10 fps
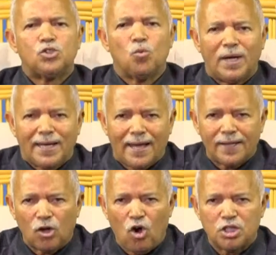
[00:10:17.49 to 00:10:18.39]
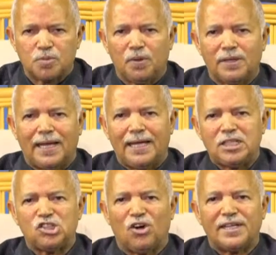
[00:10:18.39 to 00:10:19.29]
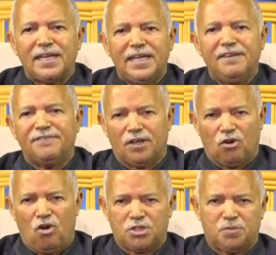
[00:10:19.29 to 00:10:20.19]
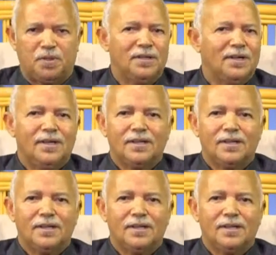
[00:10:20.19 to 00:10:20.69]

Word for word: to another gospel that is not even a gospel.